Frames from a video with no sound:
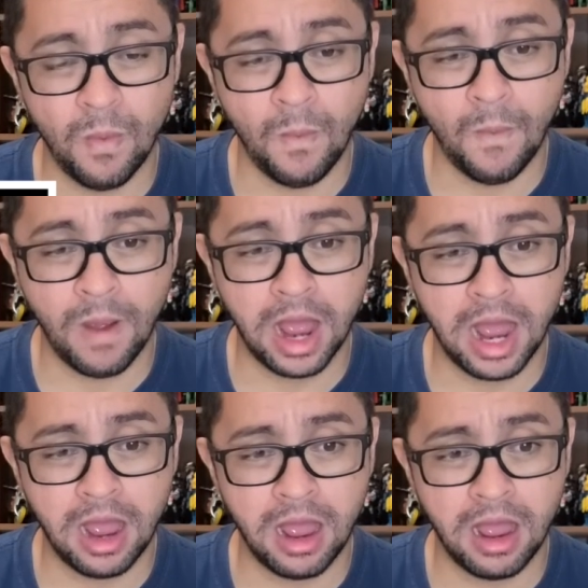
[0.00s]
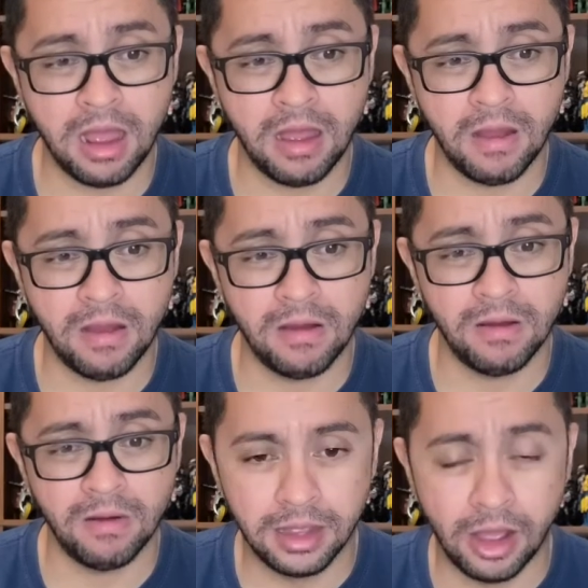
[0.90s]
Wow.
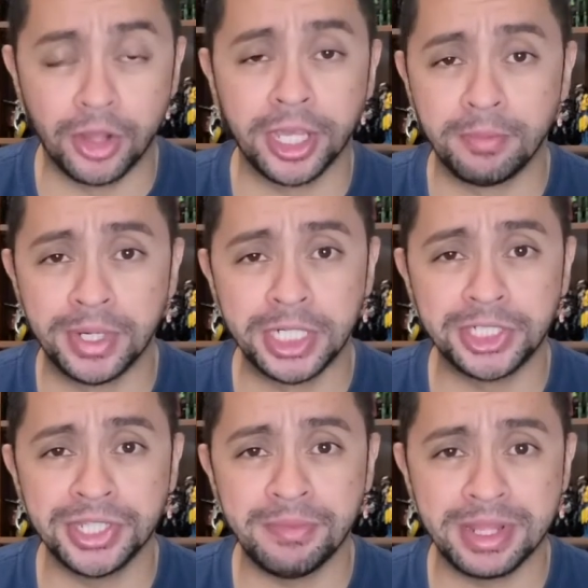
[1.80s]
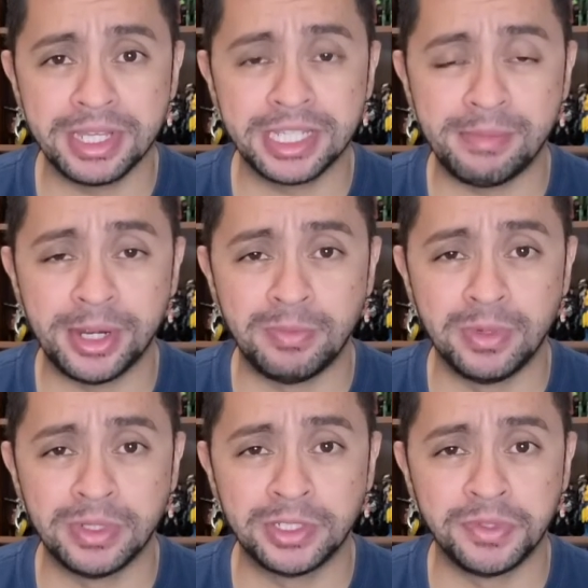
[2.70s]
Okay, I'm pretty sure that by the time I
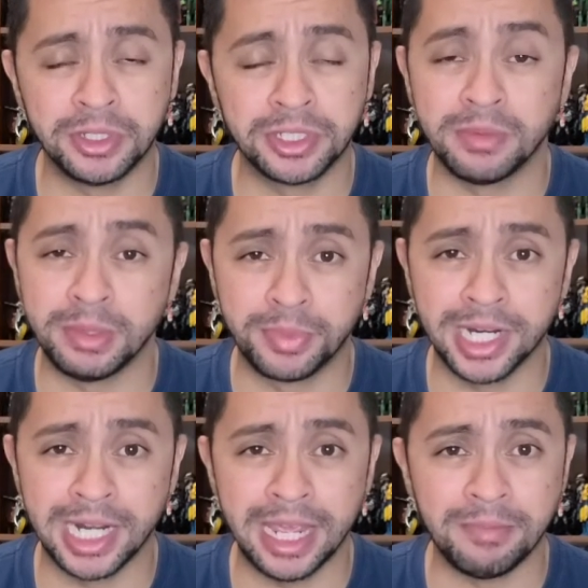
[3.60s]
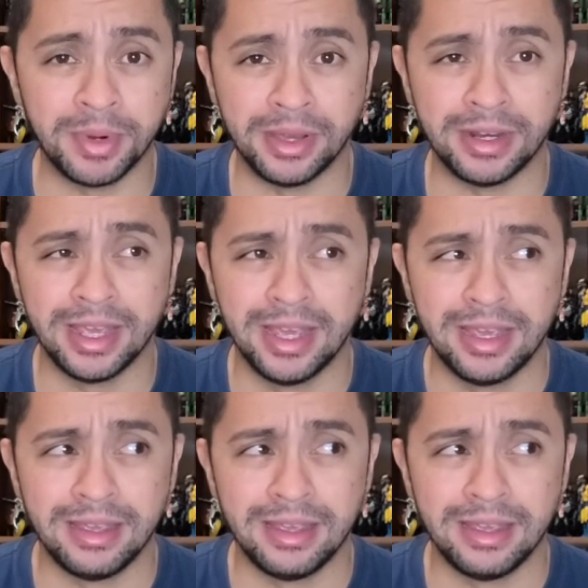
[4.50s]
upload this video, it's gonna be pretty late, but